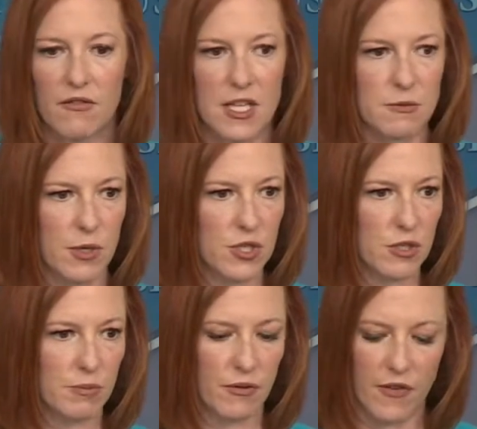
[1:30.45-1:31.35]
Facebook
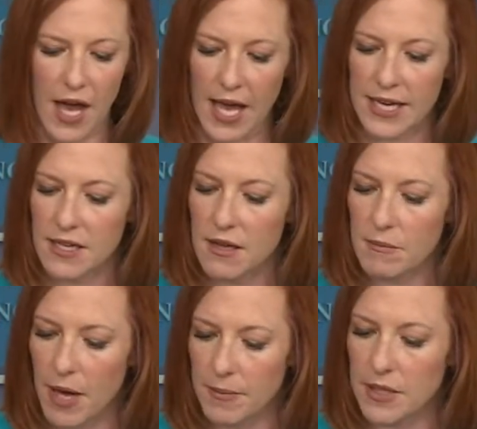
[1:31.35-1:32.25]
should provide
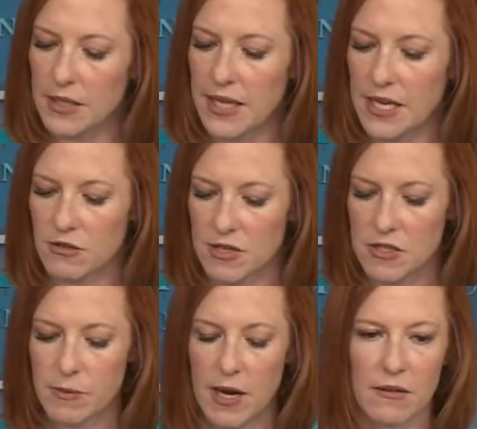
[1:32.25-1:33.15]
publicly and
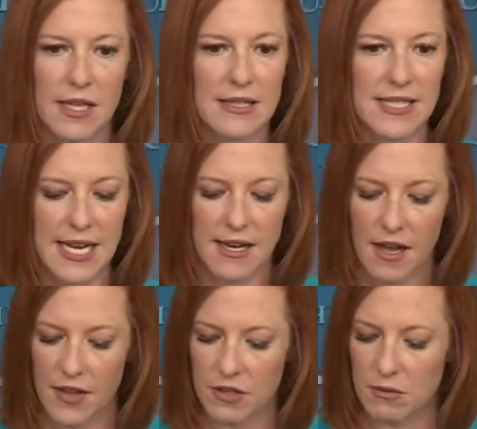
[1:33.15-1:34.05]
transparently
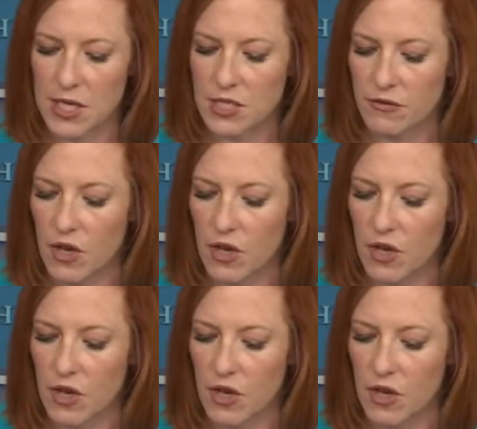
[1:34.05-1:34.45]
data on the reach of